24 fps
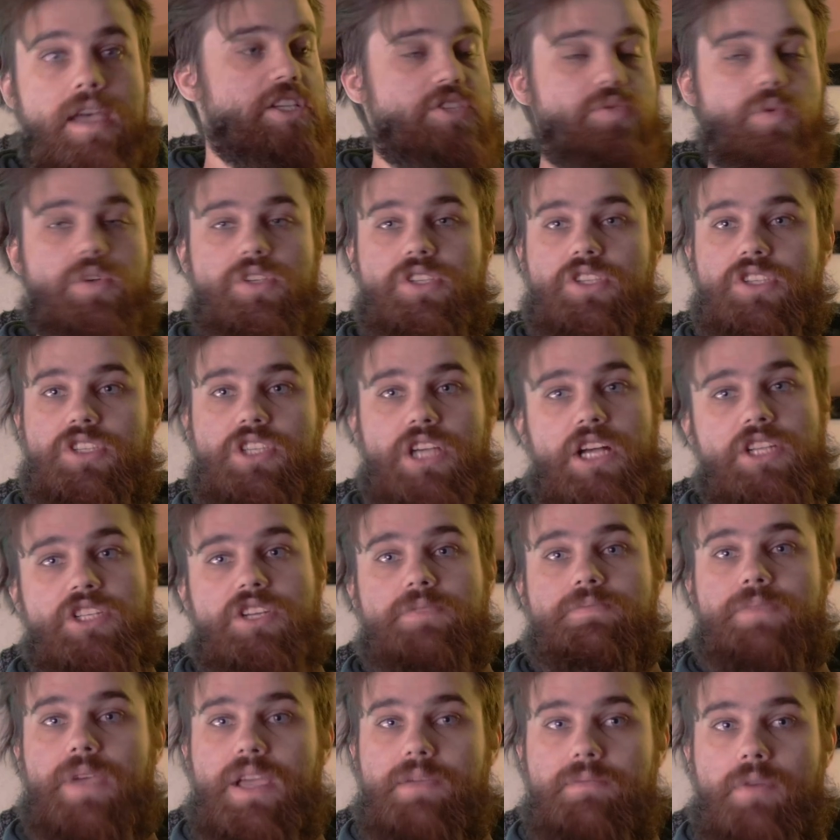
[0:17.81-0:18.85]
This was
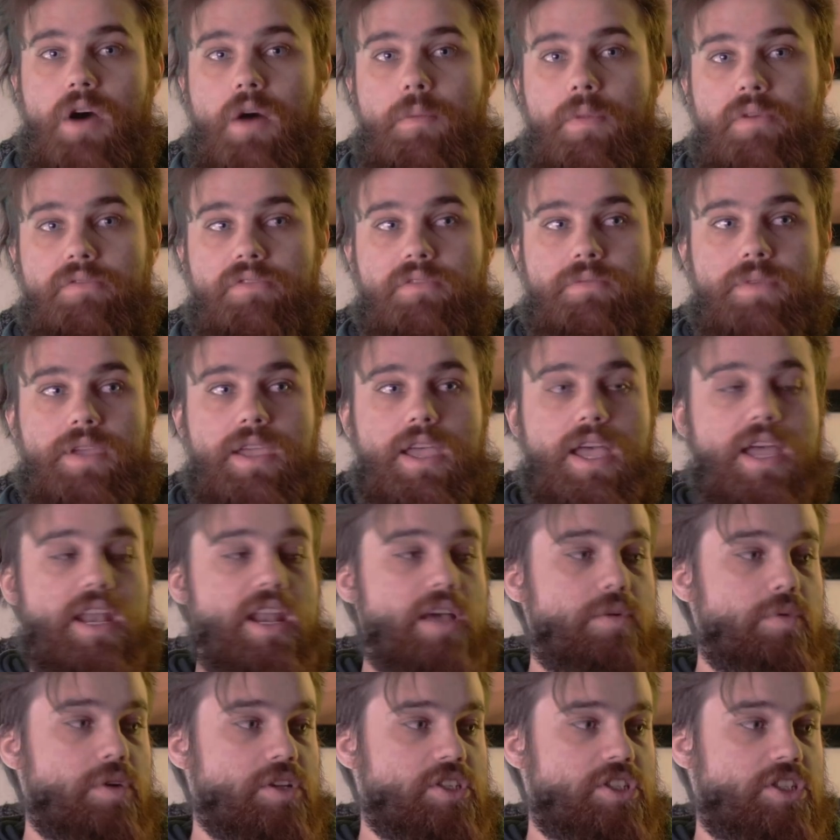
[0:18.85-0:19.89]
such a big moment for me,
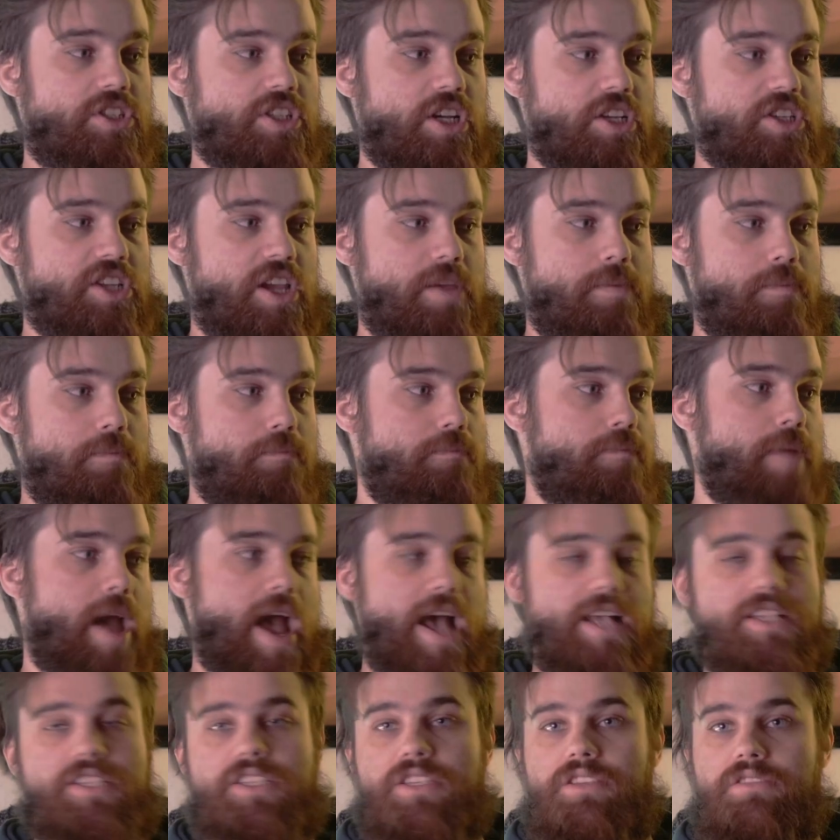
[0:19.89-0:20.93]
and it was such a
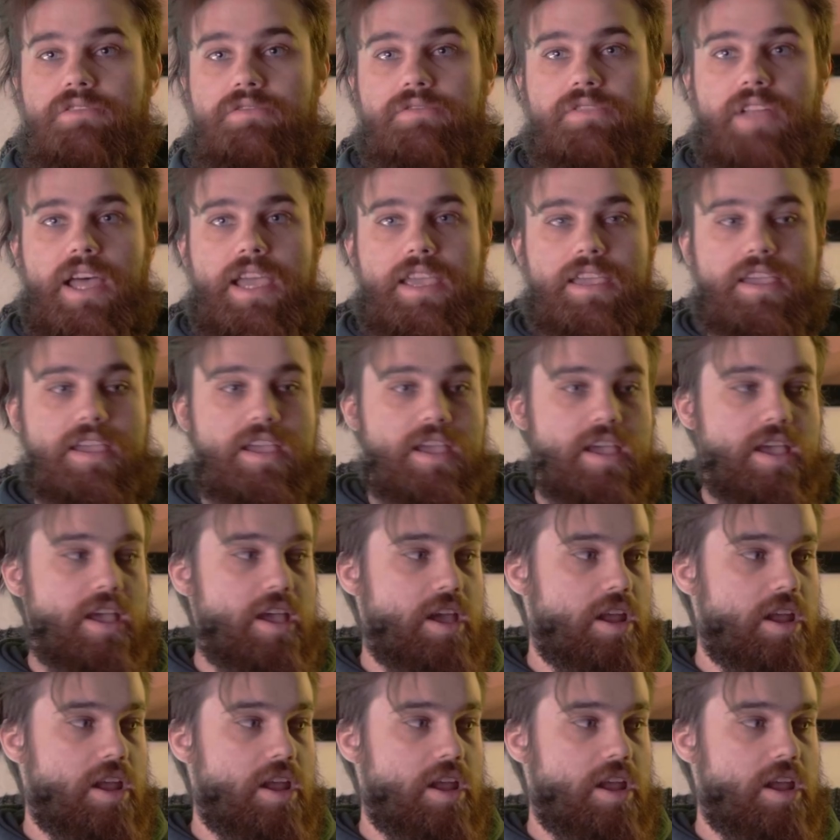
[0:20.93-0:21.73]
massive, like,